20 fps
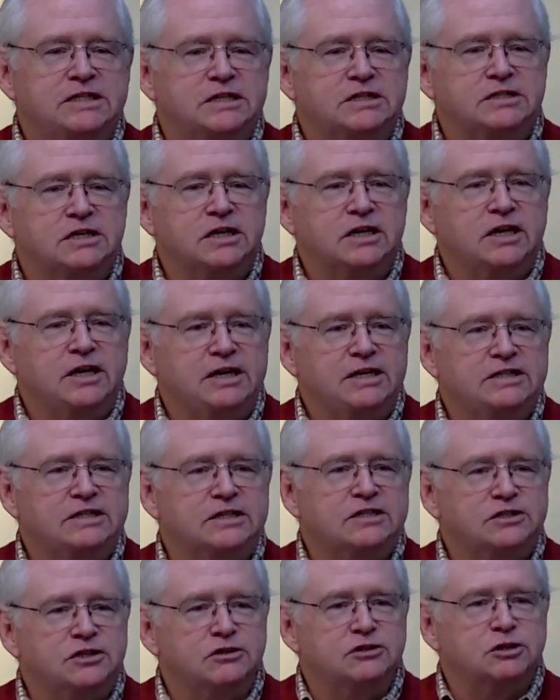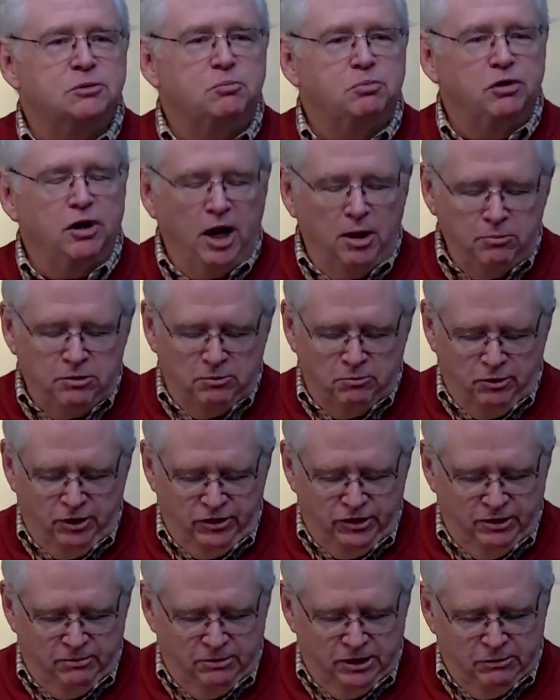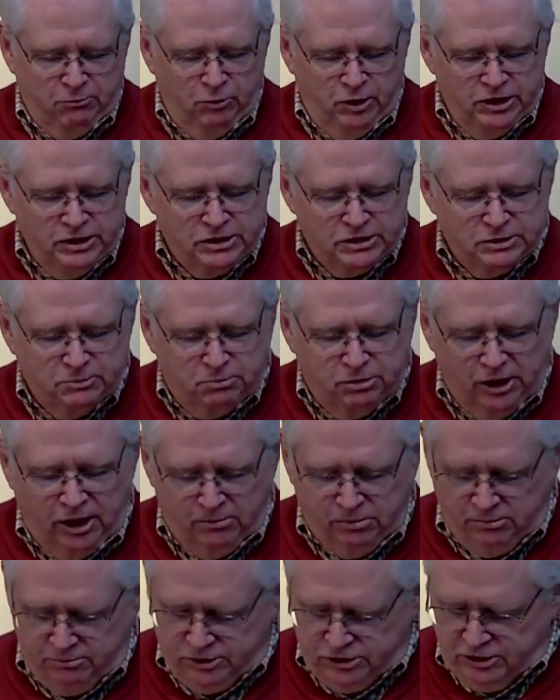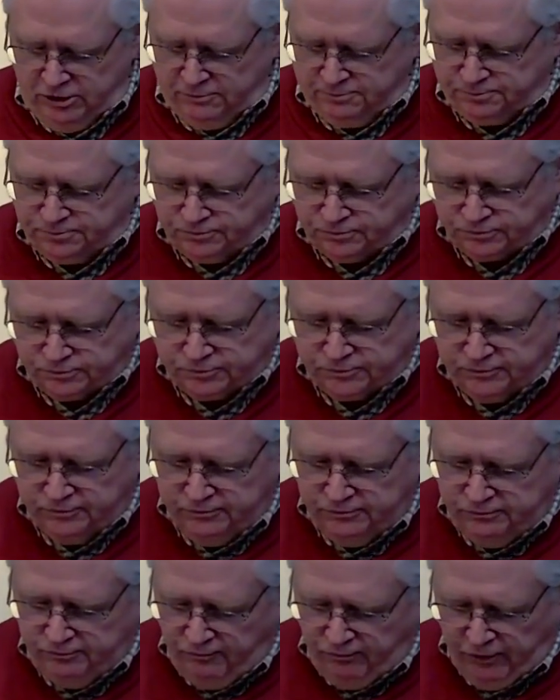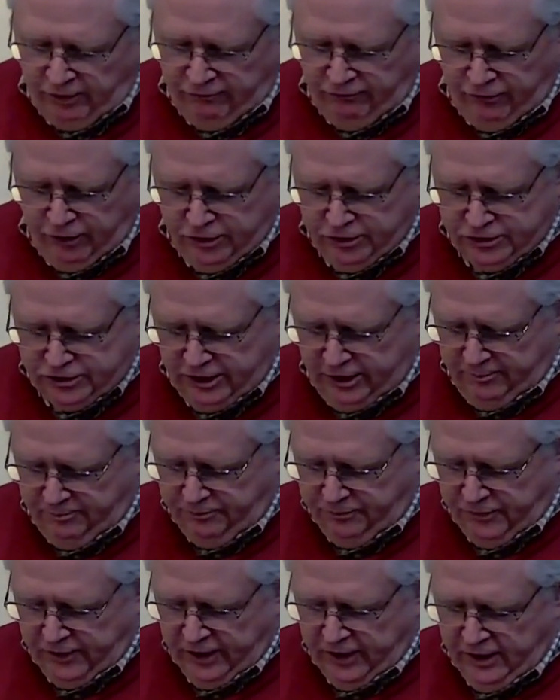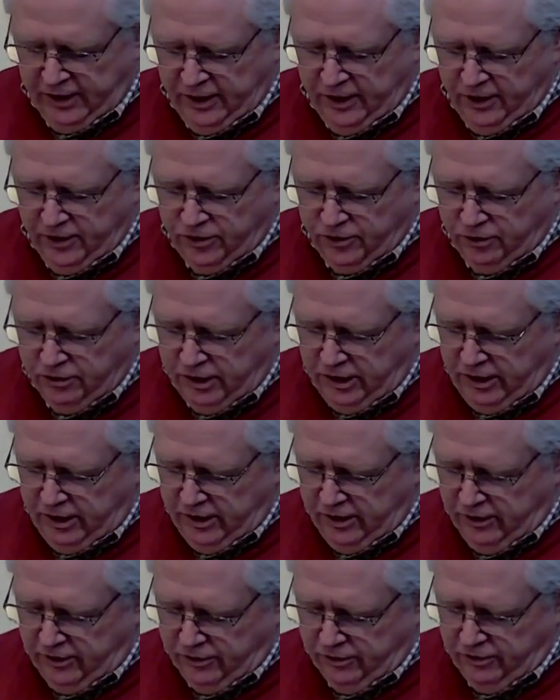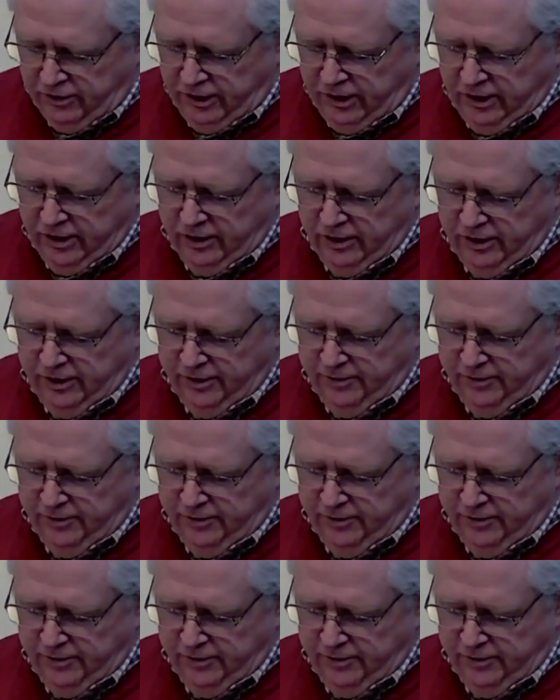says there's a problem with them. And what is the problem? So verse 30,